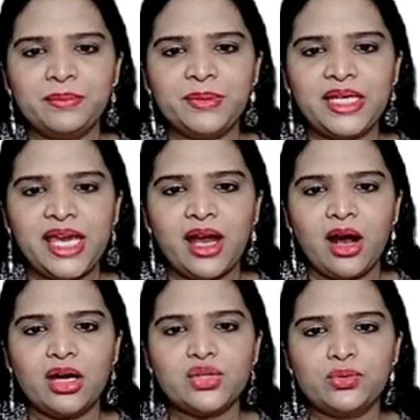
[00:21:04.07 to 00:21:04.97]

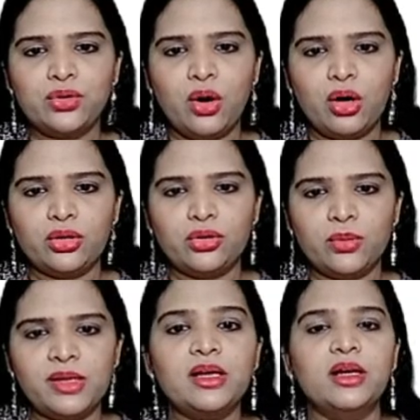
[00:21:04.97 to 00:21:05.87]
PAR,
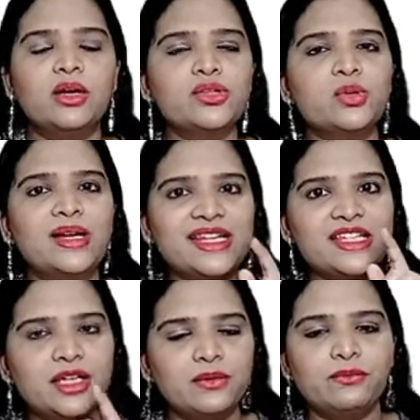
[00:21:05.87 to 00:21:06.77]
pseudo-autosomal
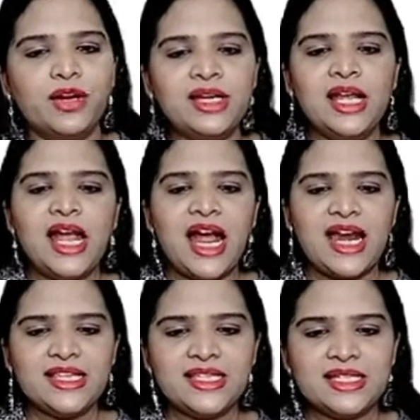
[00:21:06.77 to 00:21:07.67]
region 1,
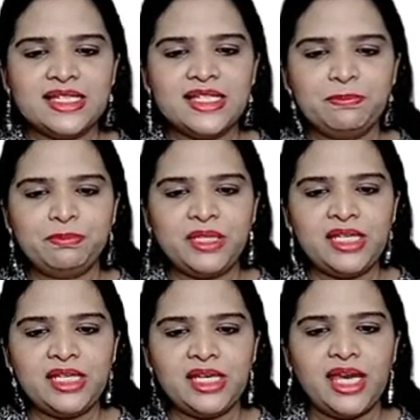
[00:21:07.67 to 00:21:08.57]
and this
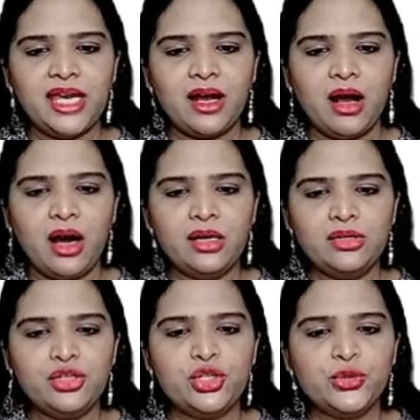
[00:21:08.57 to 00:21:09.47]
is PAR
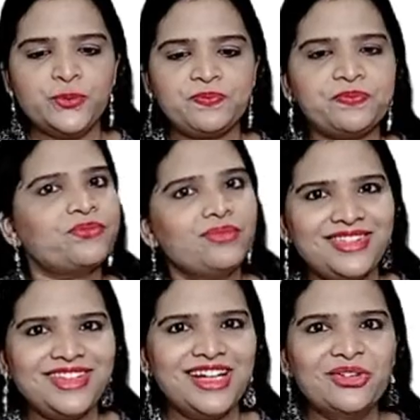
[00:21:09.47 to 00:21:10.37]
2.
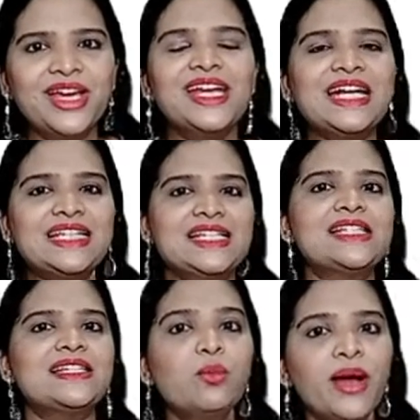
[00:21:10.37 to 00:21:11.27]
Okay, this is
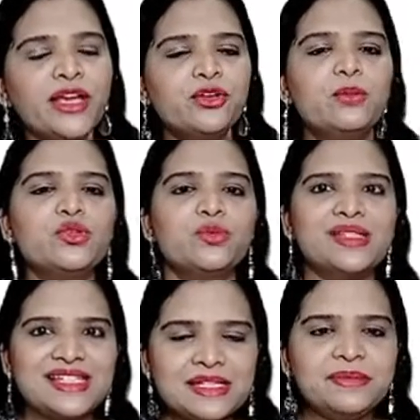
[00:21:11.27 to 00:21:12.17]
in the Y chromosome.
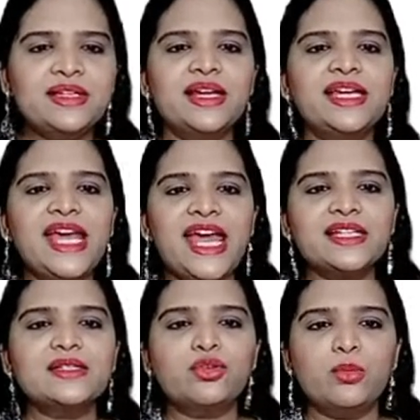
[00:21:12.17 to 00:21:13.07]
Similarly,
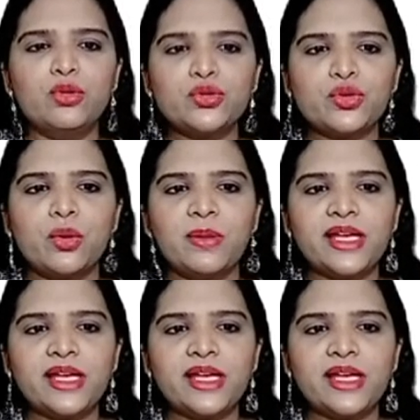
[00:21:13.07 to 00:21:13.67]
X chromosome